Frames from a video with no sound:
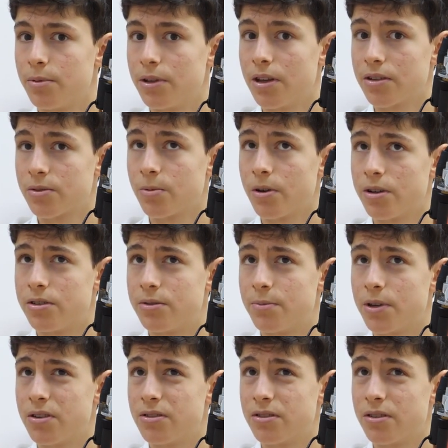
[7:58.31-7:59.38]
But that's why, it's
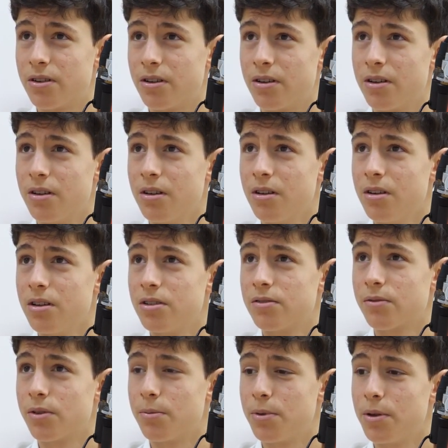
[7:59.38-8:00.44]
because it's
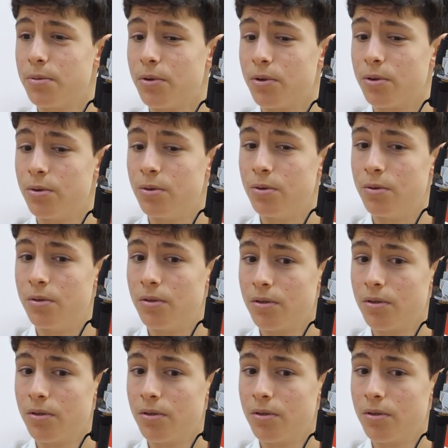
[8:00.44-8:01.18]
for the people who